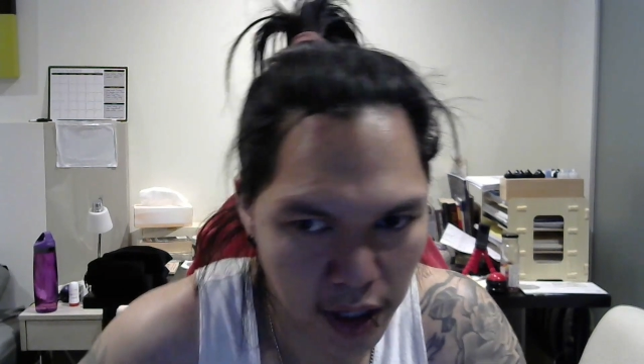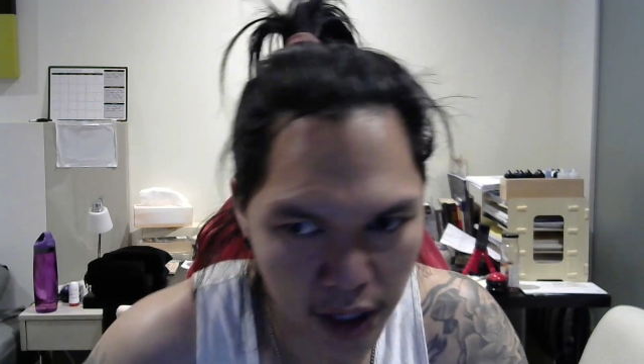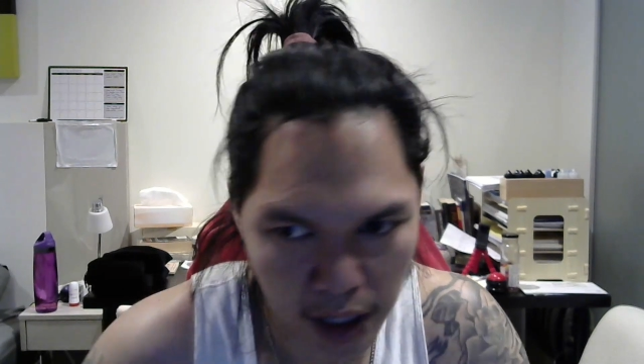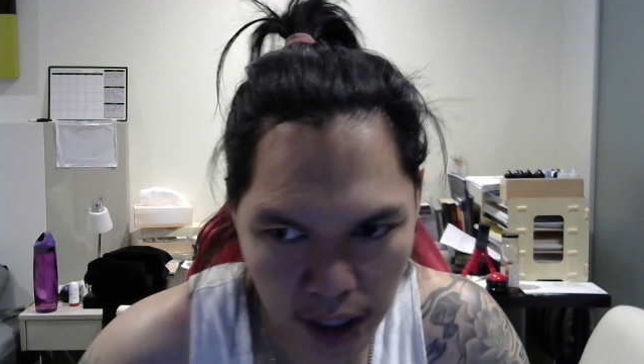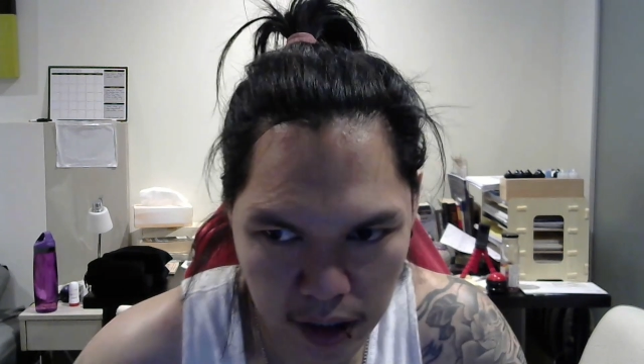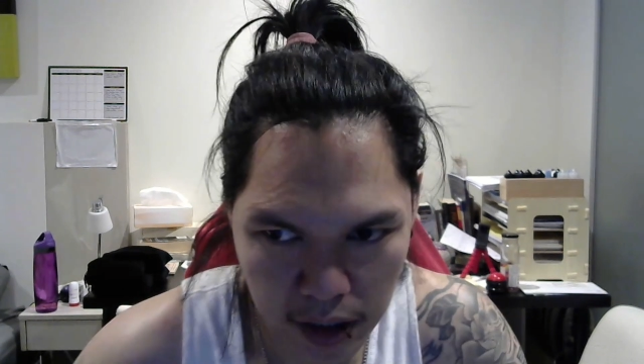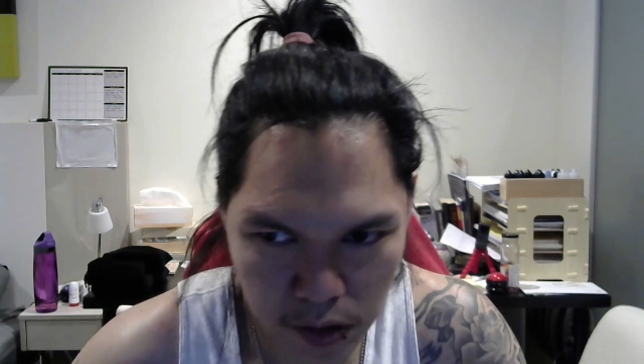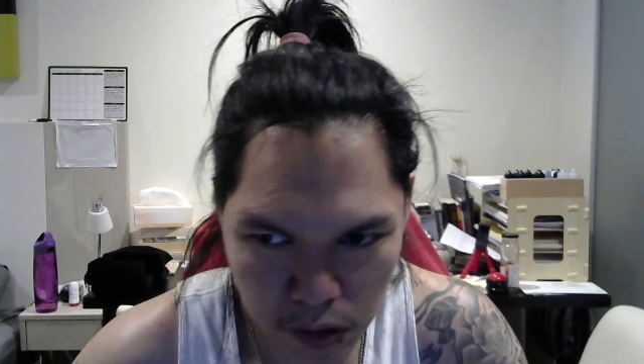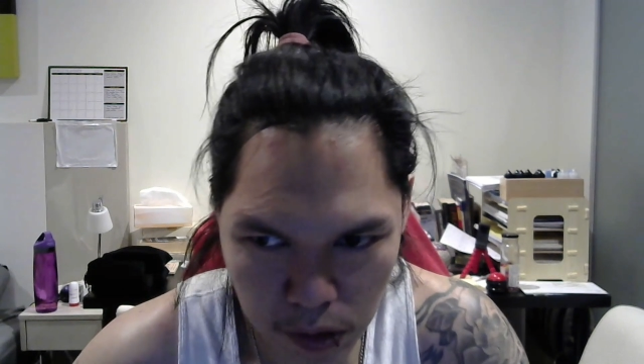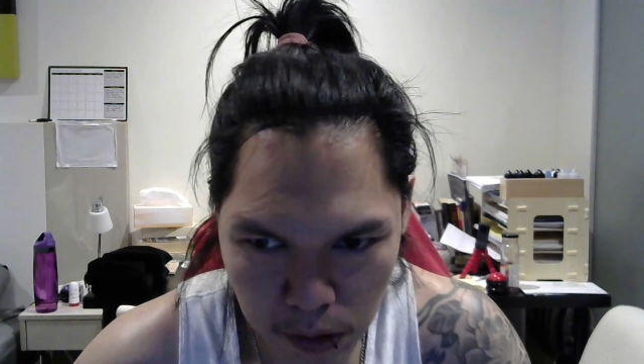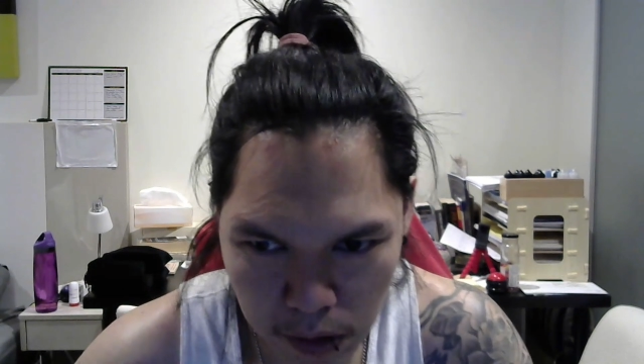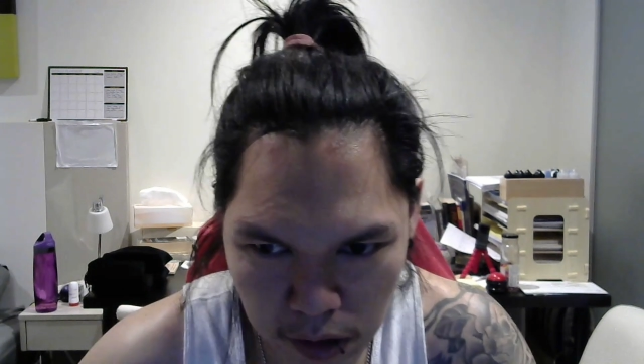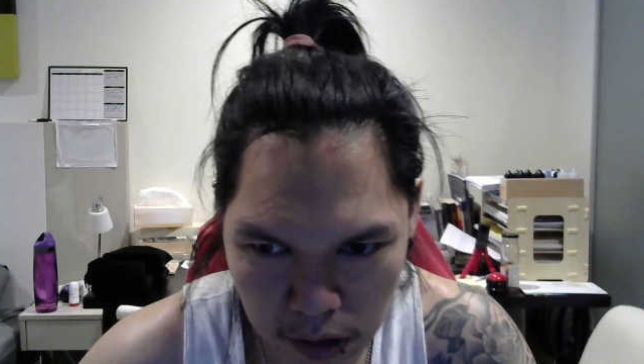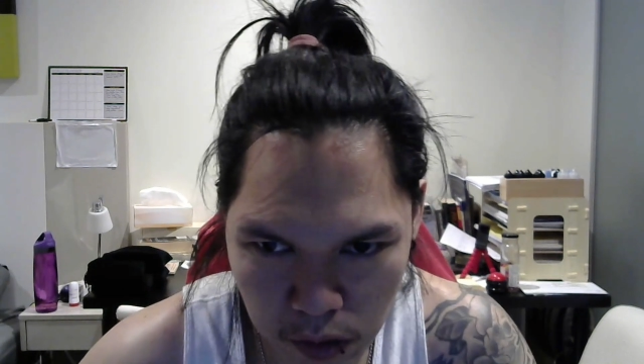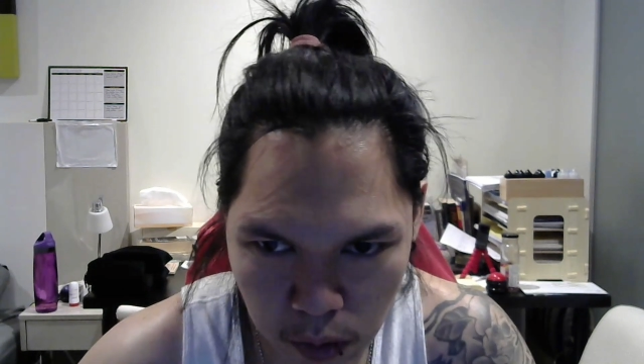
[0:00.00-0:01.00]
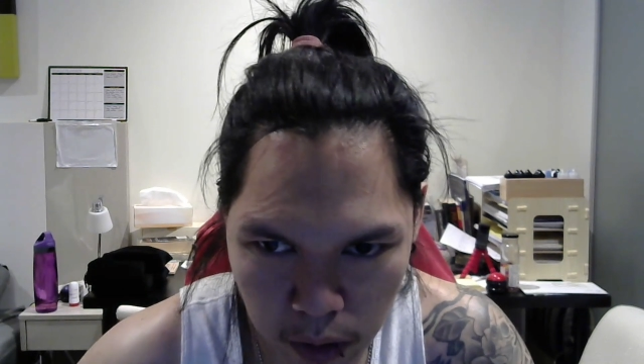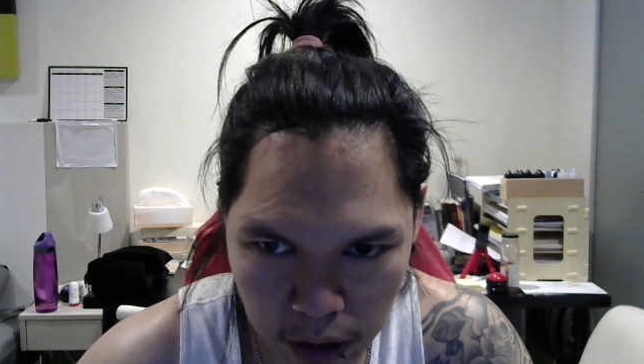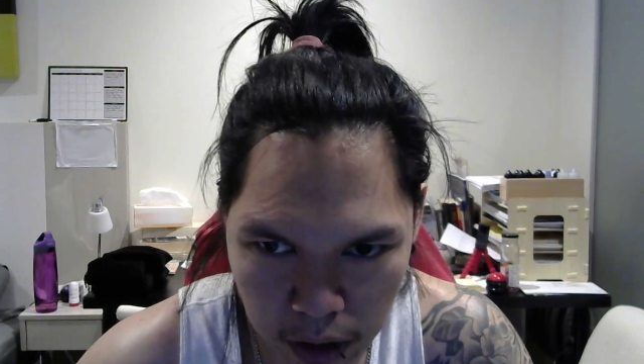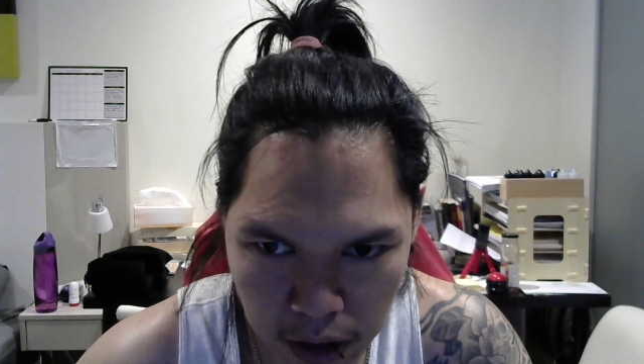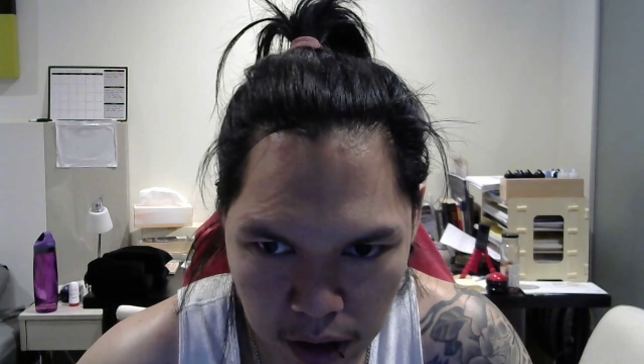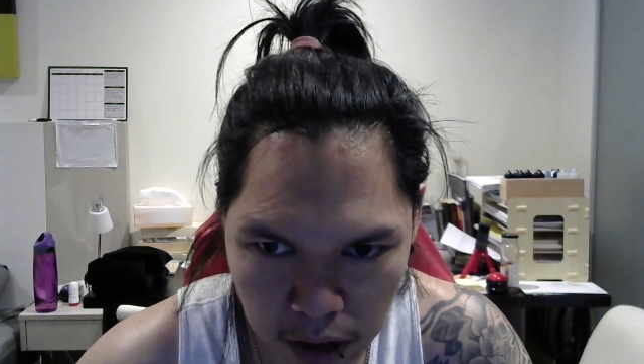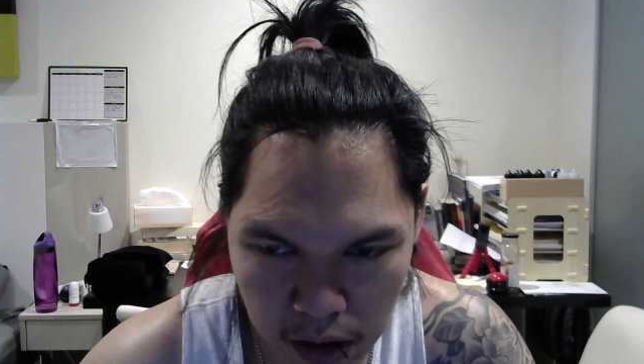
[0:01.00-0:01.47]
And he talked his
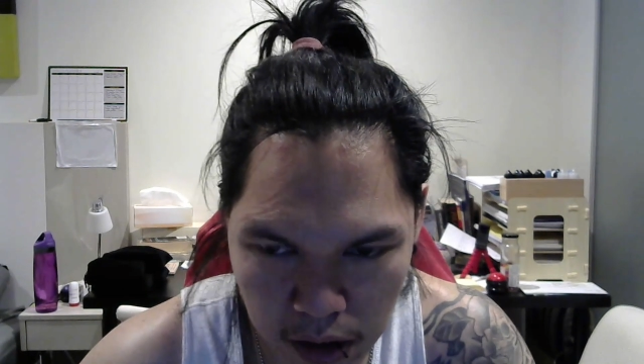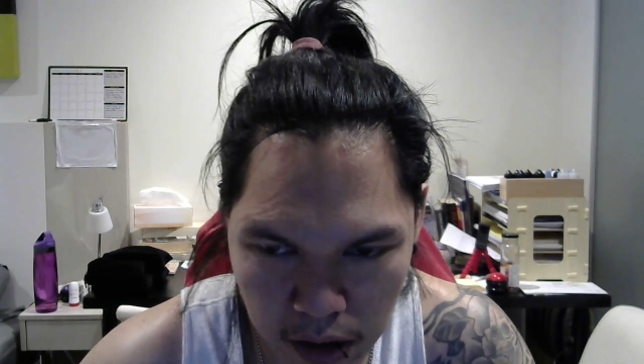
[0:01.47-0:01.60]
way